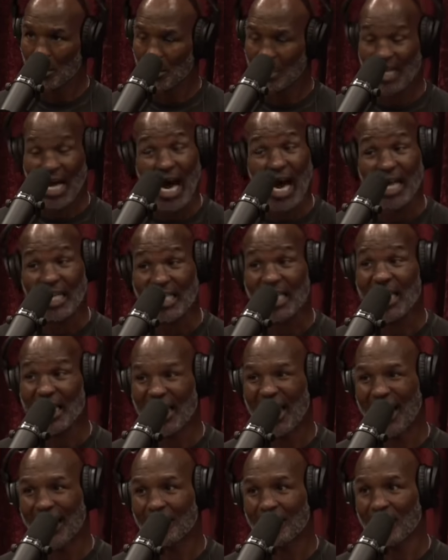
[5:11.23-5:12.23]
Don
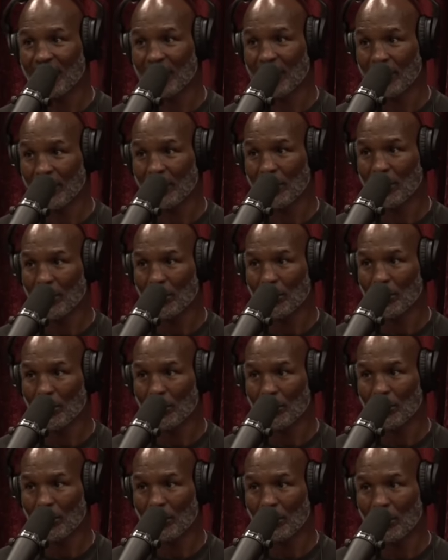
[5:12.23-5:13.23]
King out there,
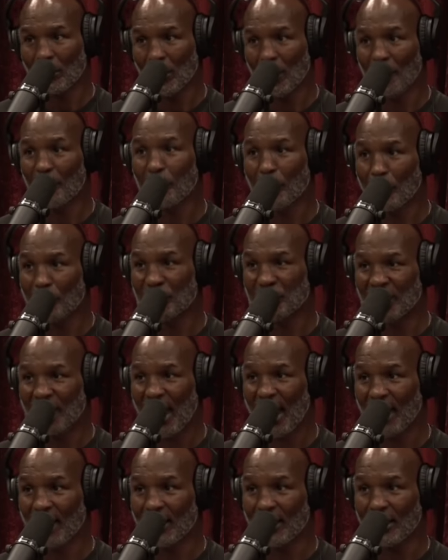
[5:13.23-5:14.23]
a
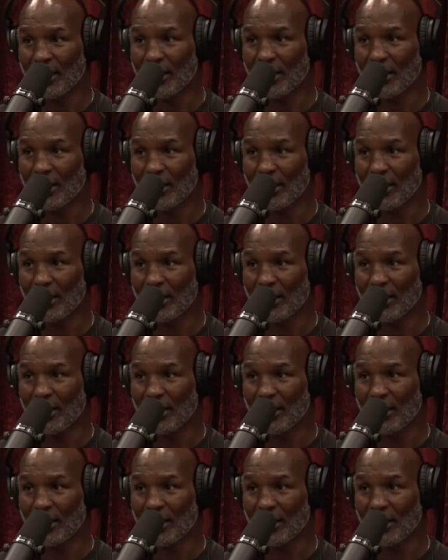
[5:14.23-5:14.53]
personality